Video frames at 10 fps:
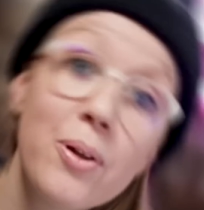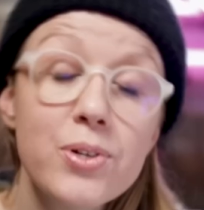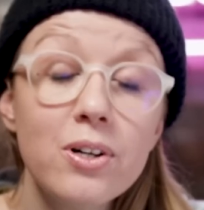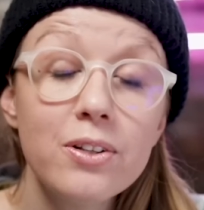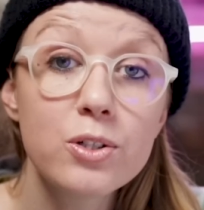
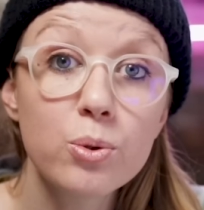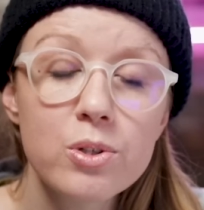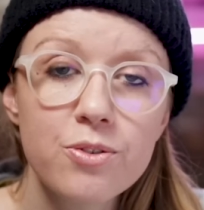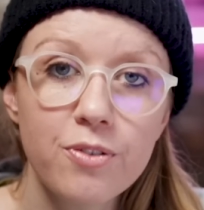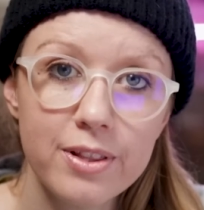those are all the
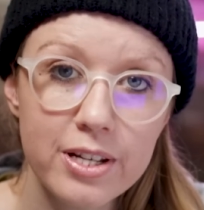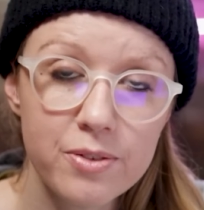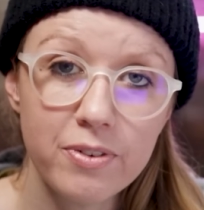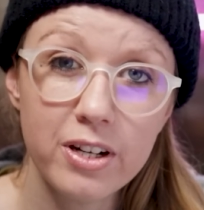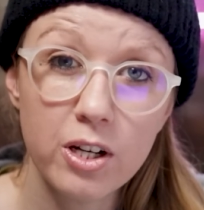tools for
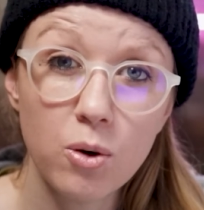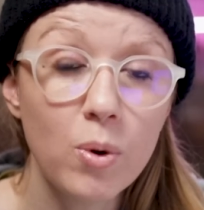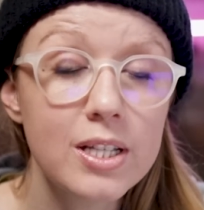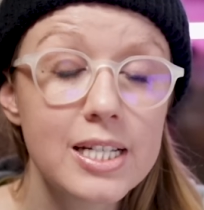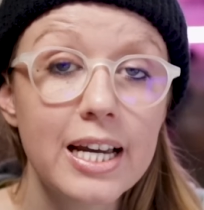this video.
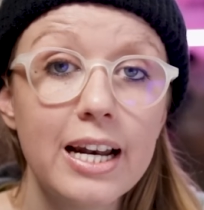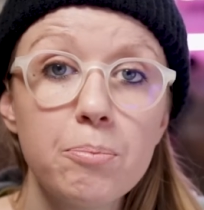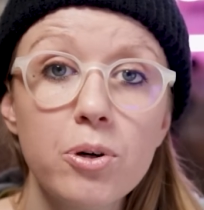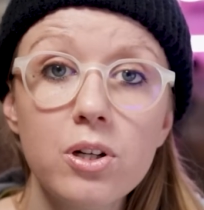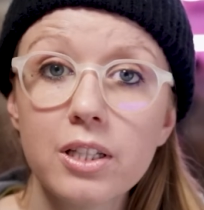Once again,
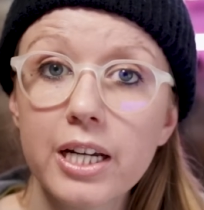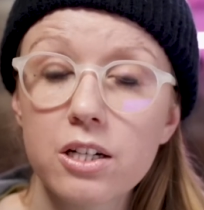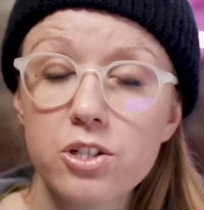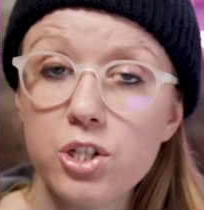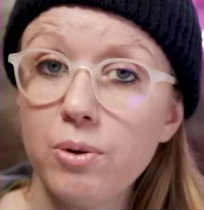I put a
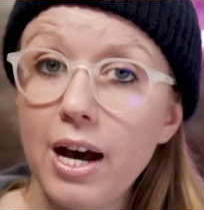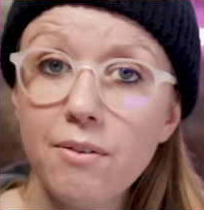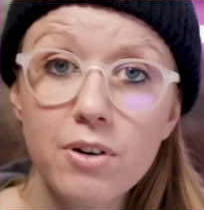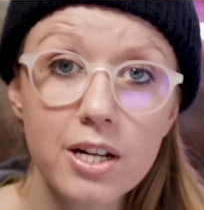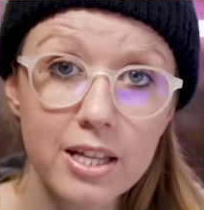link to
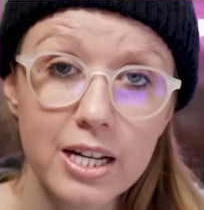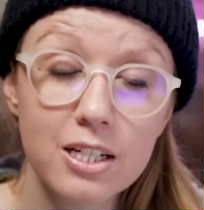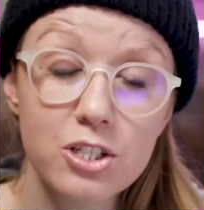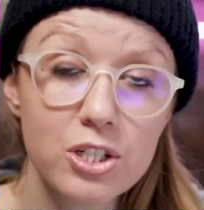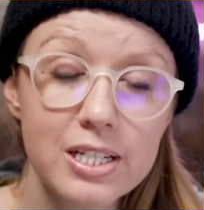
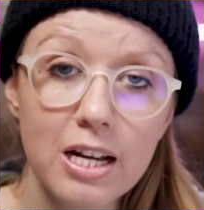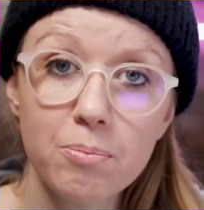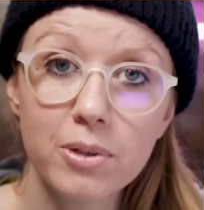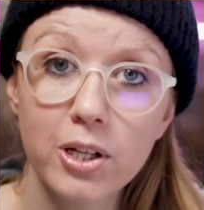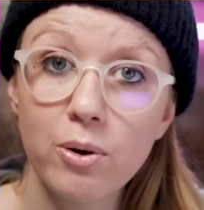everything just
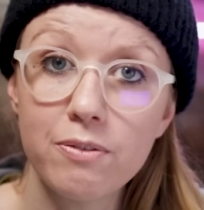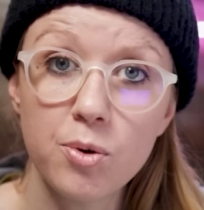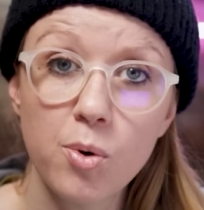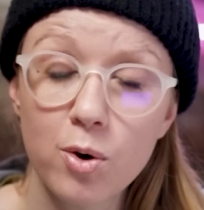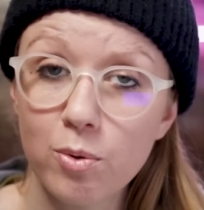down below if
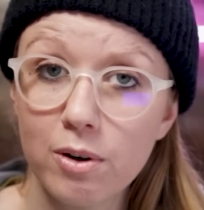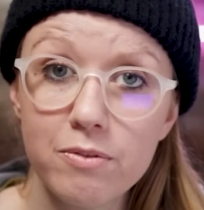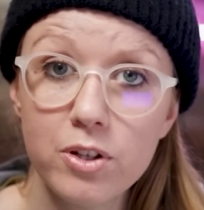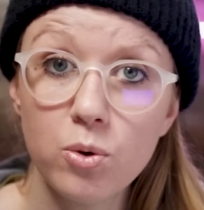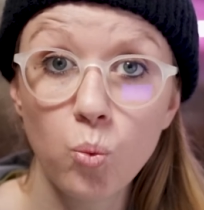you wanna
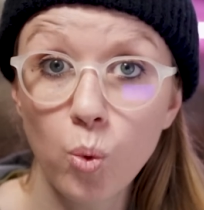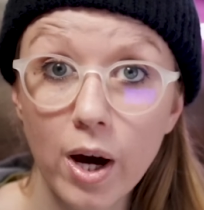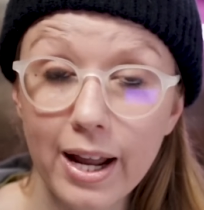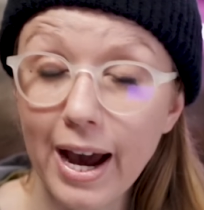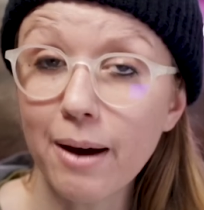review
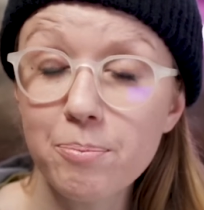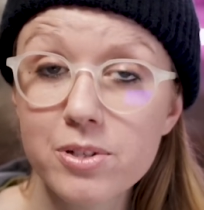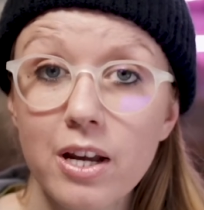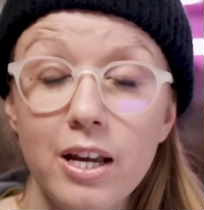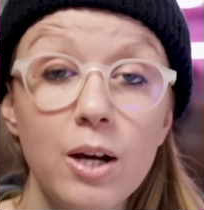what
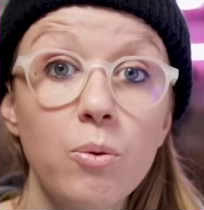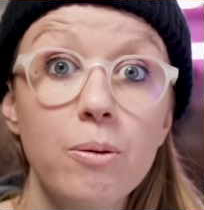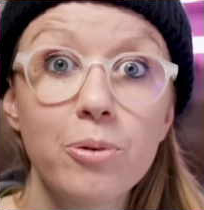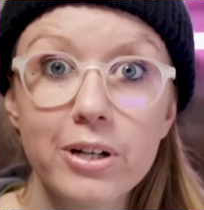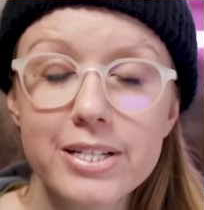apps and
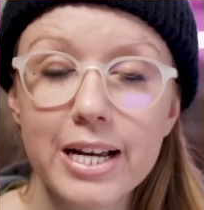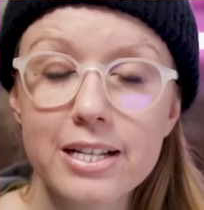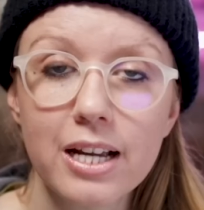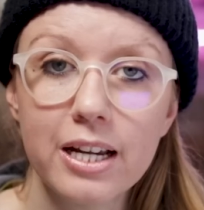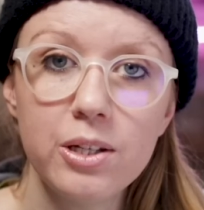what
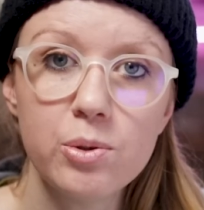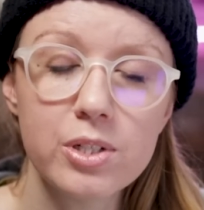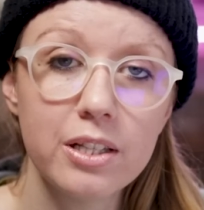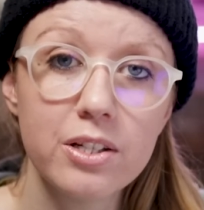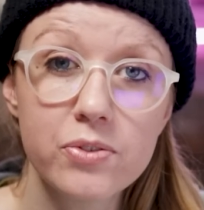presets I
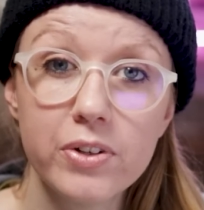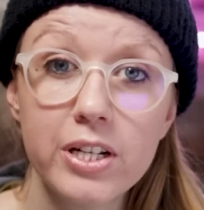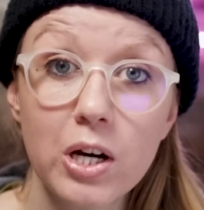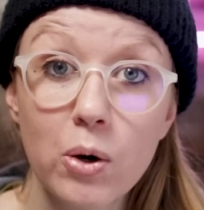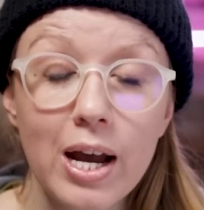used in this
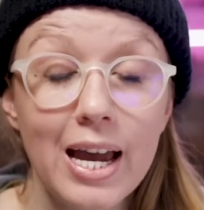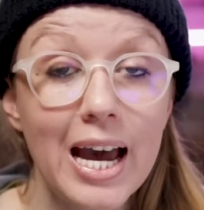video.